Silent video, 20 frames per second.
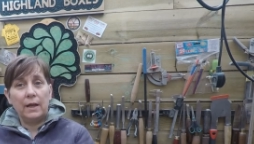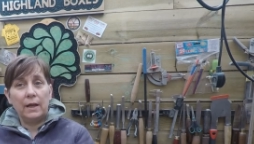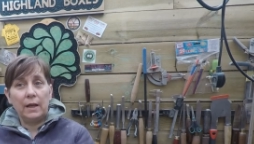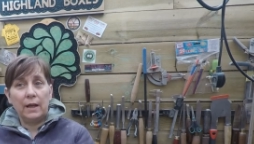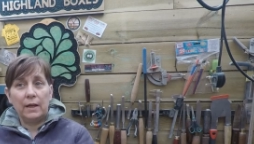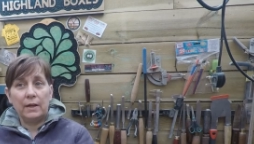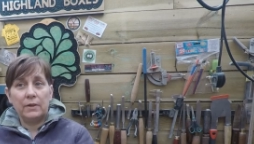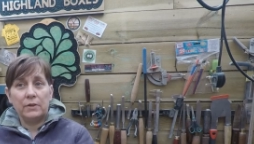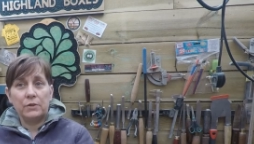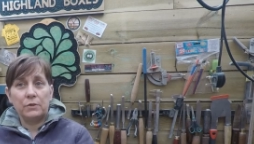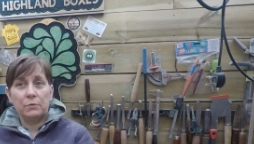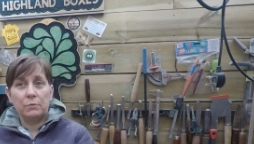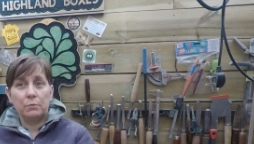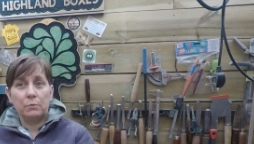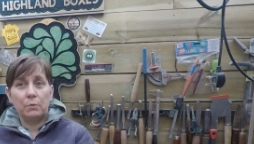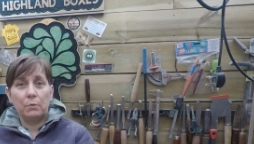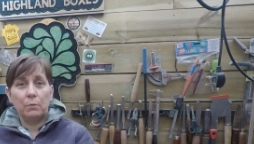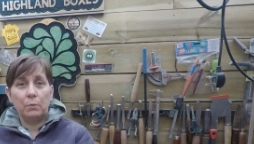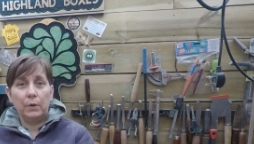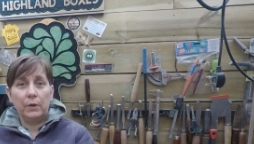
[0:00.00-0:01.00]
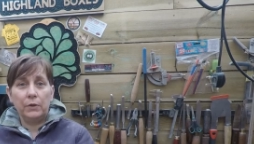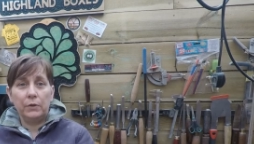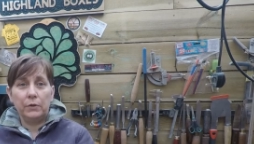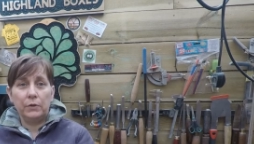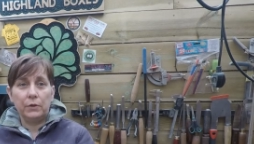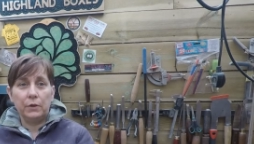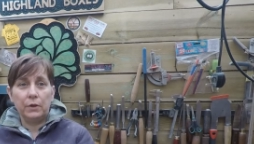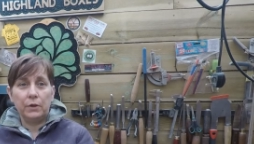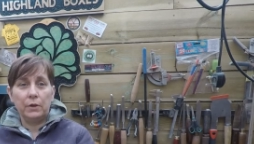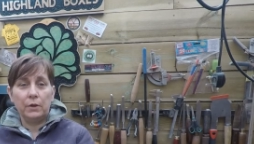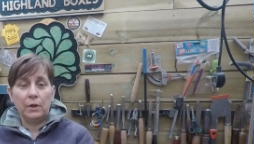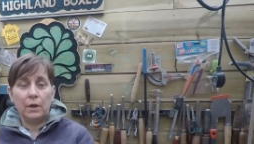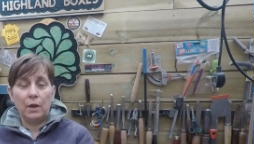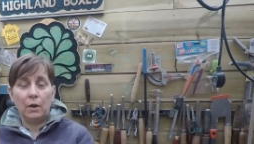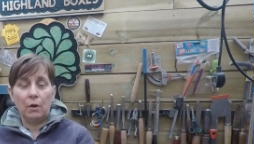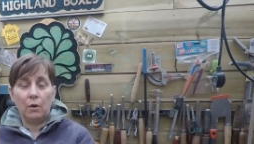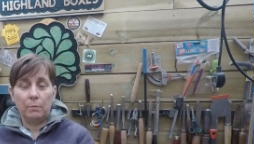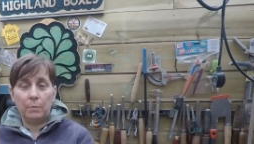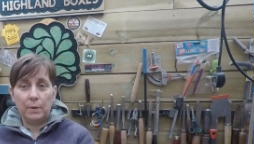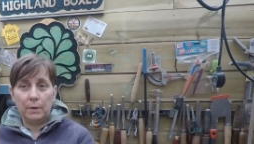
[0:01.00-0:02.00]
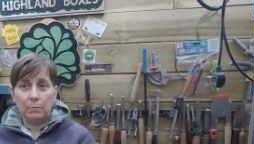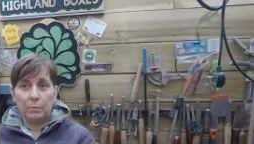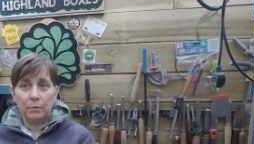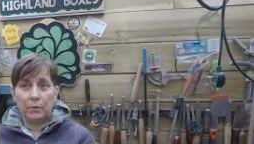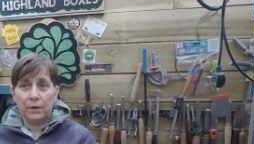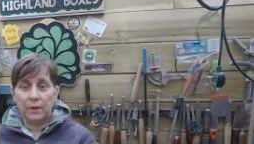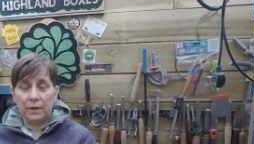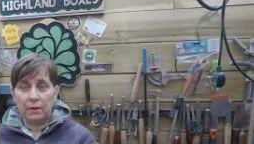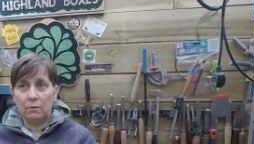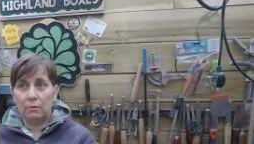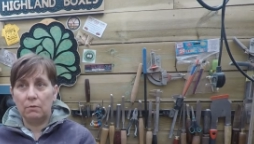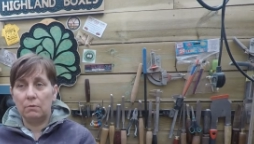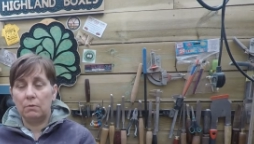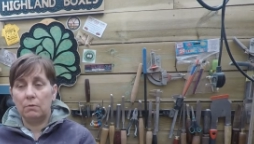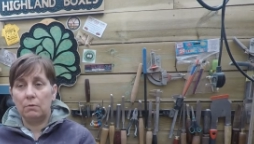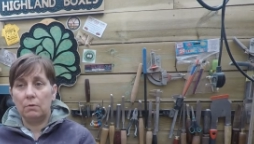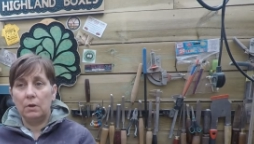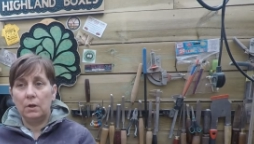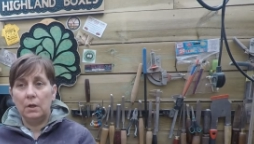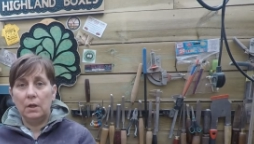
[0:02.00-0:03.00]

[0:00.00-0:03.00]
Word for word: And with a lot of people think, oh,